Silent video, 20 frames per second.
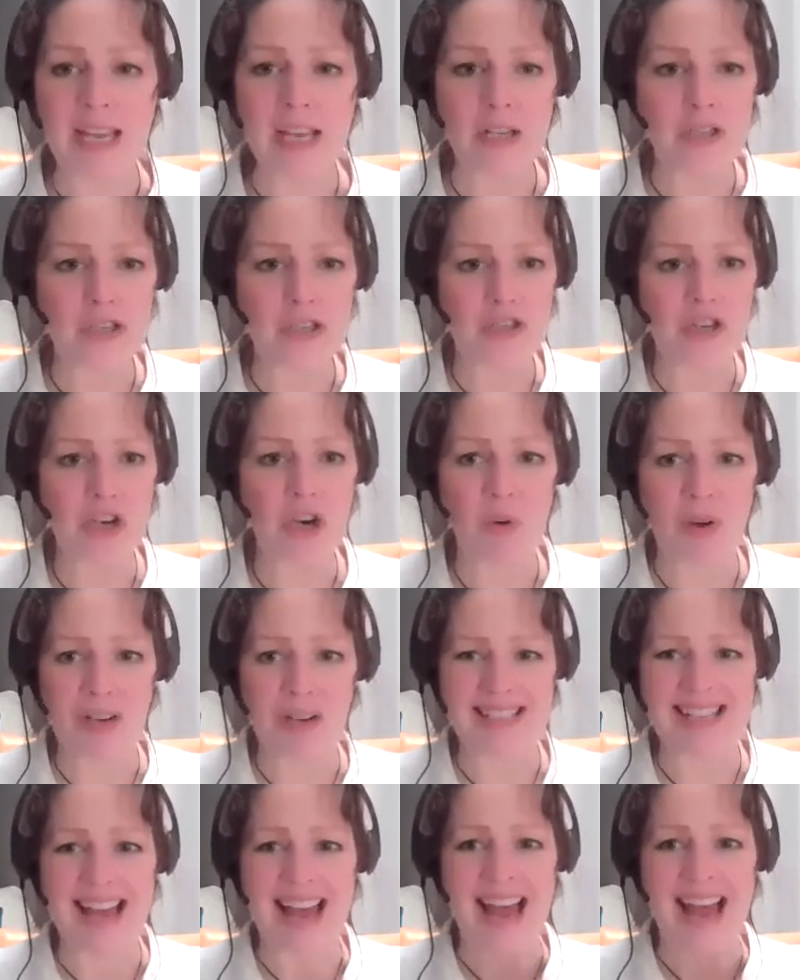can show
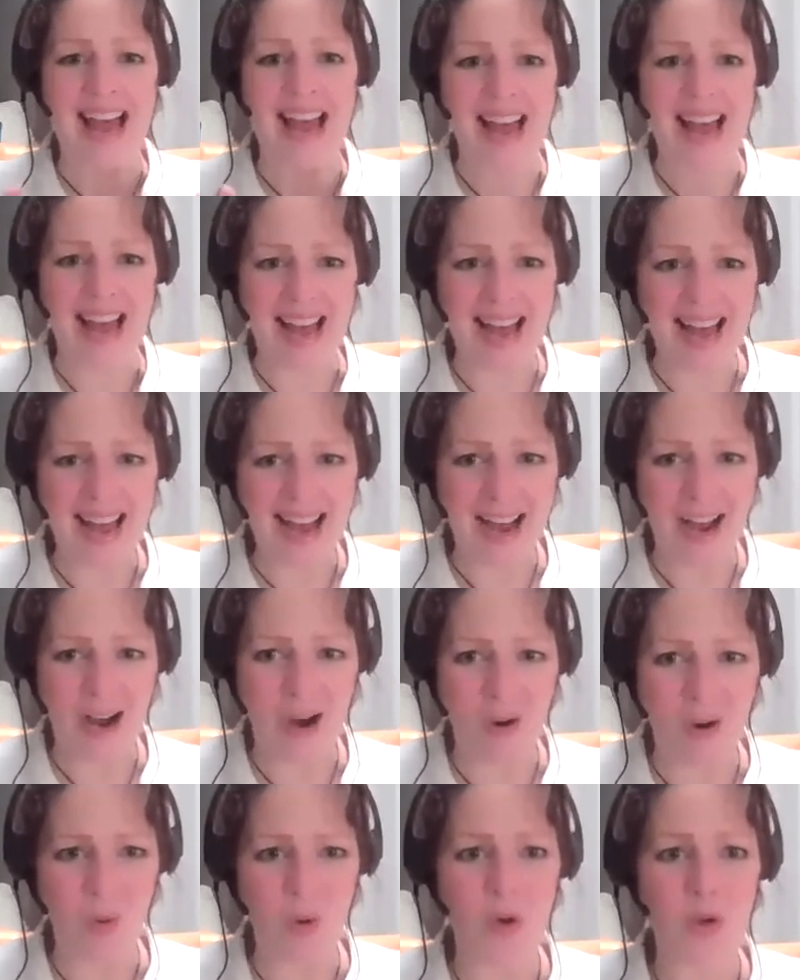us
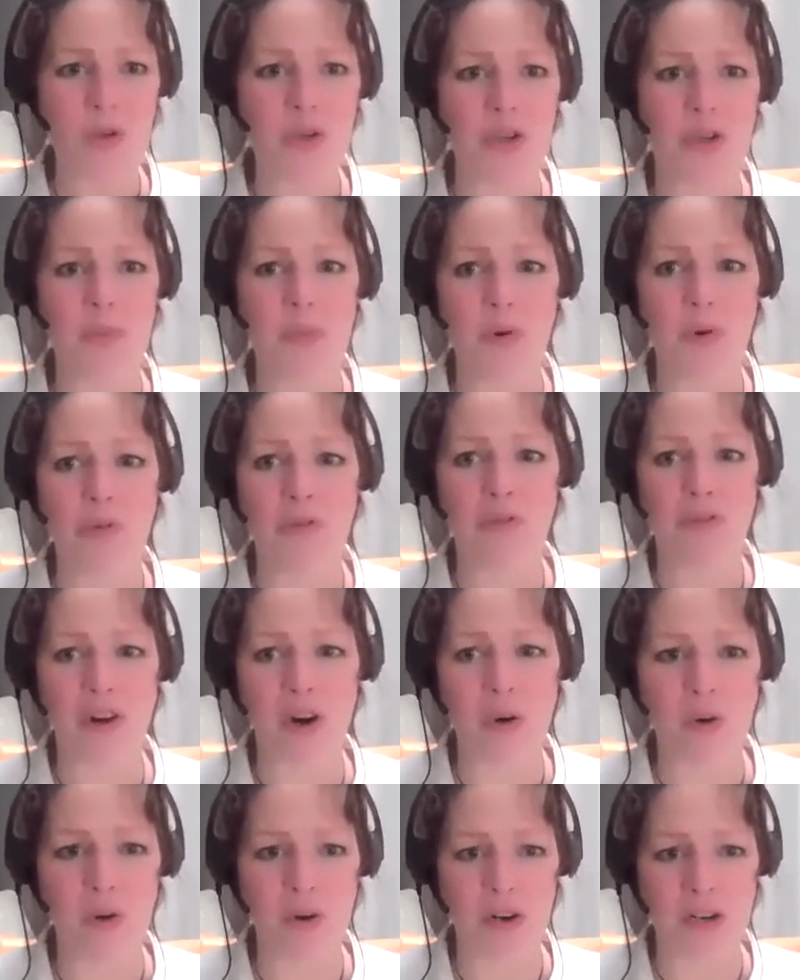how to move
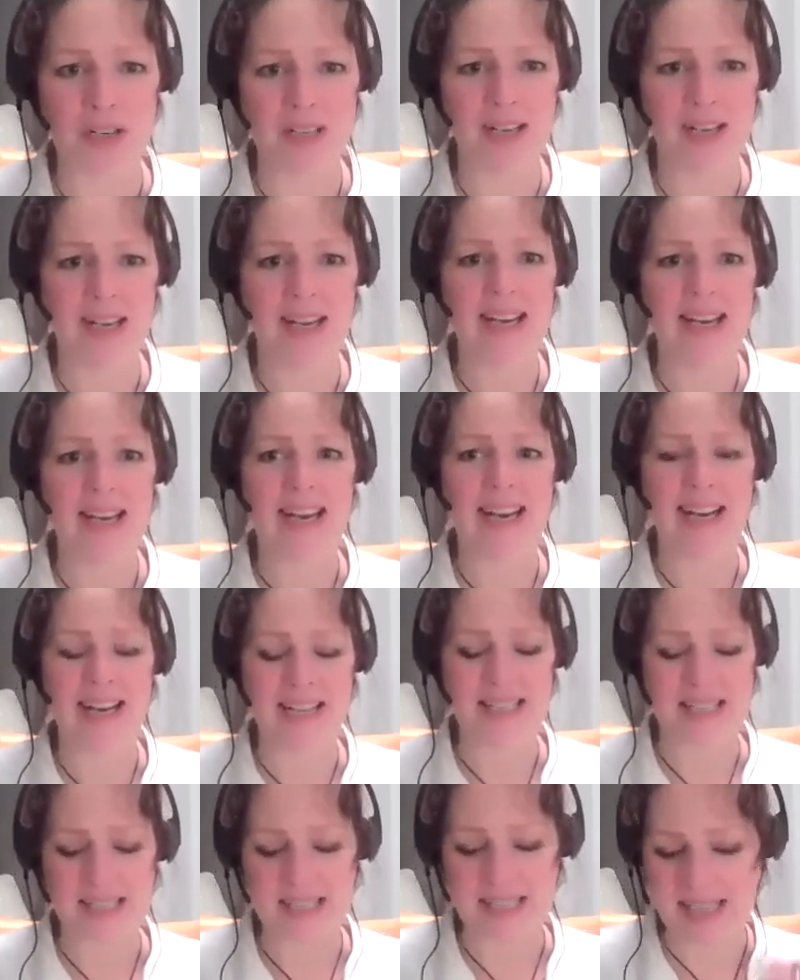forward in a
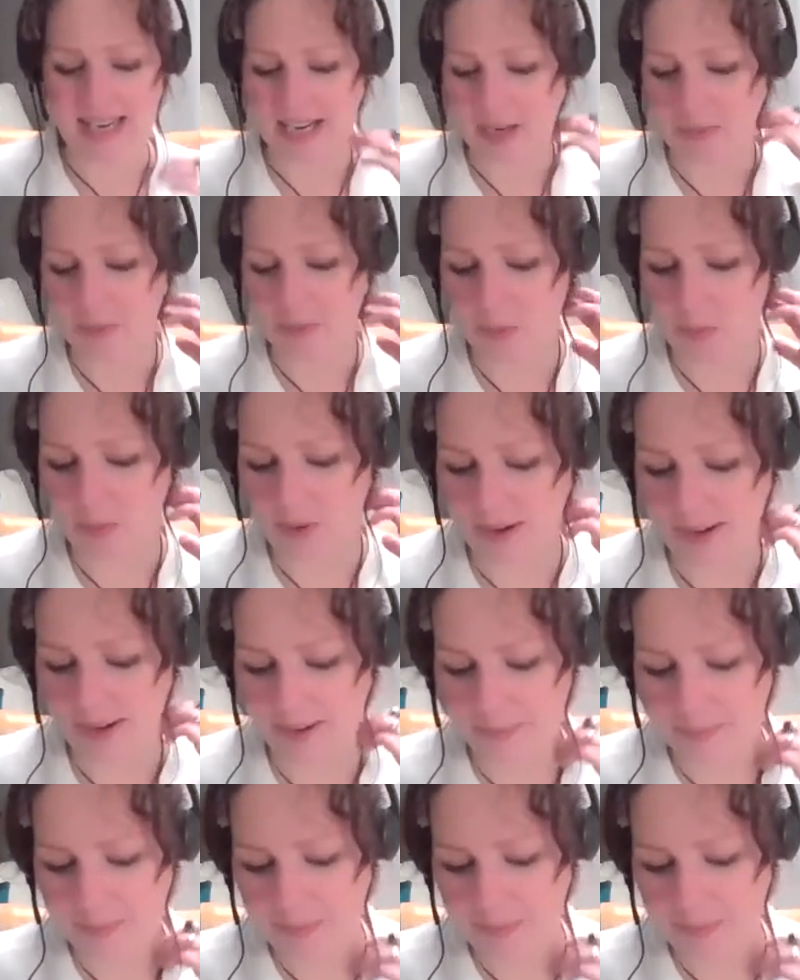sustainable way.